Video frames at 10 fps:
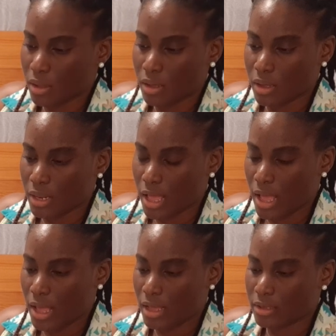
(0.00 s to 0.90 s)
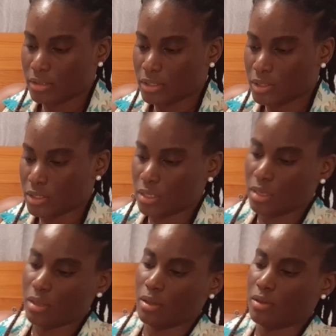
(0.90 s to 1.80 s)
It has
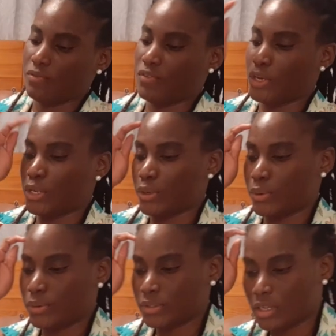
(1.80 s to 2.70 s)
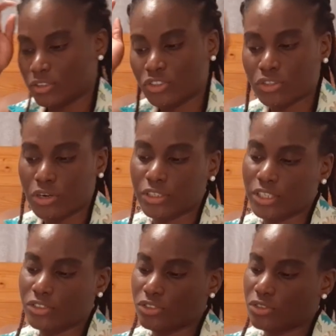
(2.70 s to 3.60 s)
videos and short
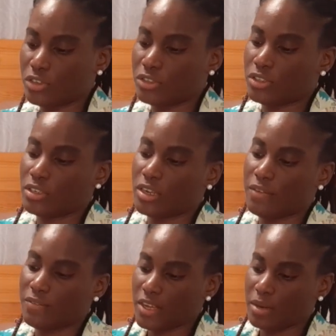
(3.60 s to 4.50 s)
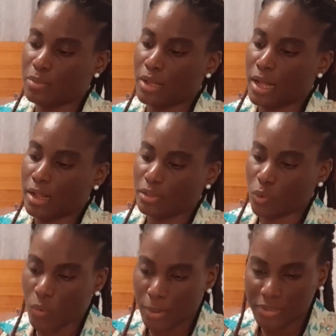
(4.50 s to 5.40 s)
instruction available at the
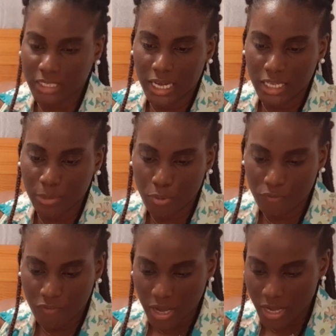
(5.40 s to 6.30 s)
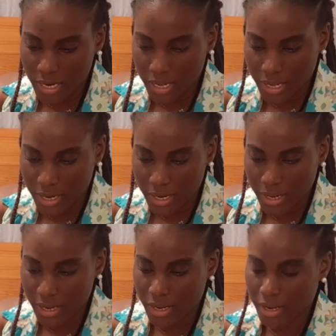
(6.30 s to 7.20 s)
website provided.
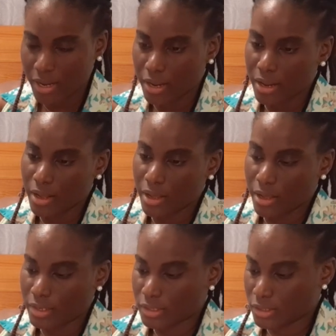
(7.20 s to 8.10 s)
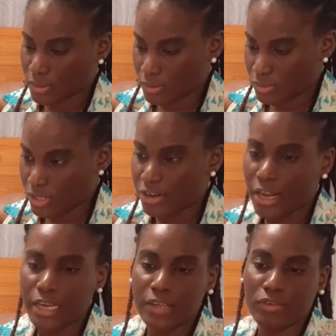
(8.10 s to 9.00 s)
So they're
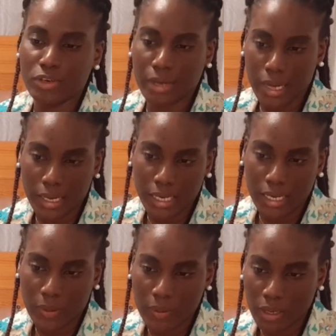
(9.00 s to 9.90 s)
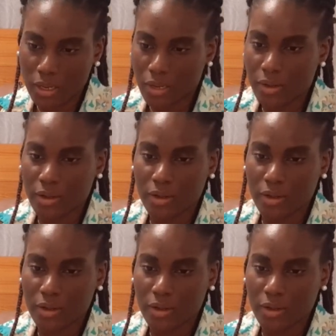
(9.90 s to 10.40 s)
not leaving you hanging, okay?